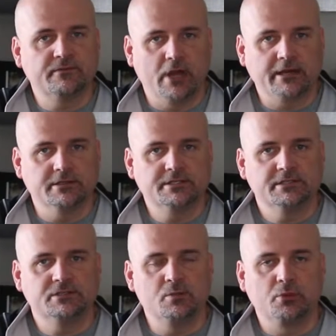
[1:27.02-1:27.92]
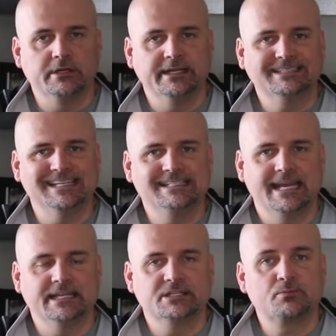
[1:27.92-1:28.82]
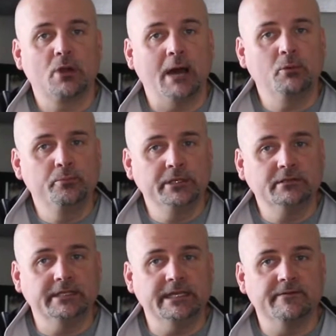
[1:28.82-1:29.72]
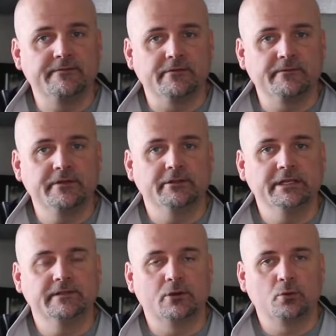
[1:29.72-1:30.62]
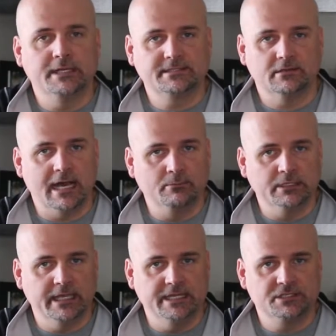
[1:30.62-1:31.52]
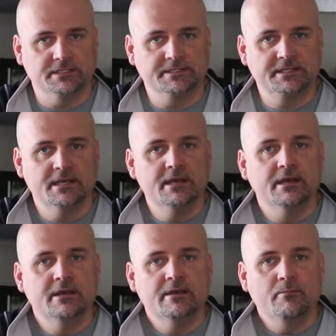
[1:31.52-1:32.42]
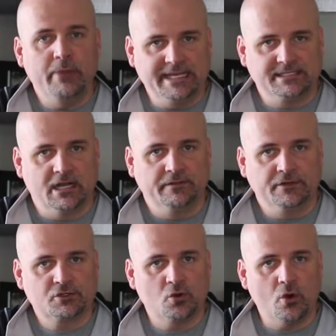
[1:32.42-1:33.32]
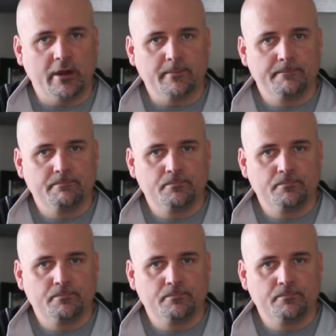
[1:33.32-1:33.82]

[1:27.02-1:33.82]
records to predict a tenant's probability of fulfilling their rental obligations based on their score.